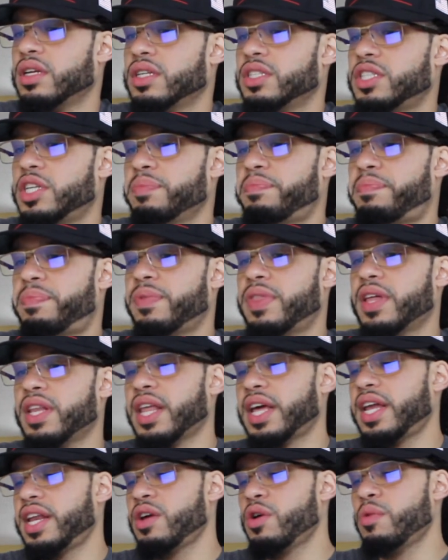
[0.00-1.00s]
The
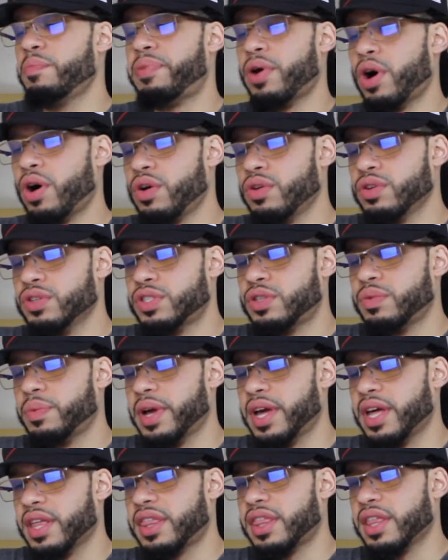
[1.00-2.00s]
lady who posed
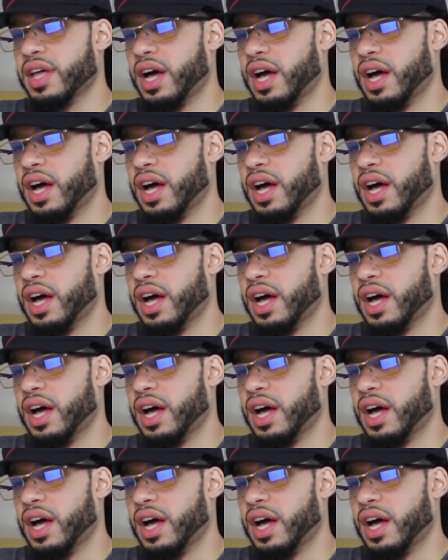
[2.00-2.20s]
with